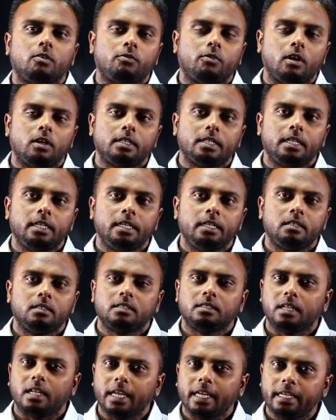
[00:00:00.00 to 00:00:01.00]
alternator
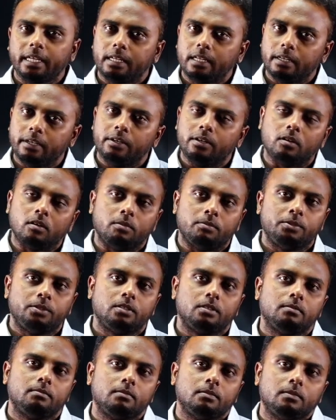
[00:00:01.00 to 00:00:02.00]
slightly
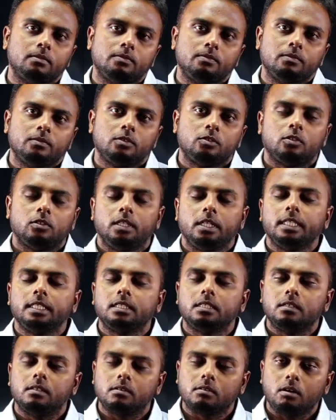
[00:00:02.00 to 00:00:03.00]
drops. So this
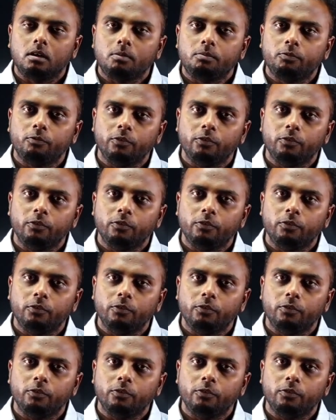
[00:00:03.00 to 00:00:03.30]
drop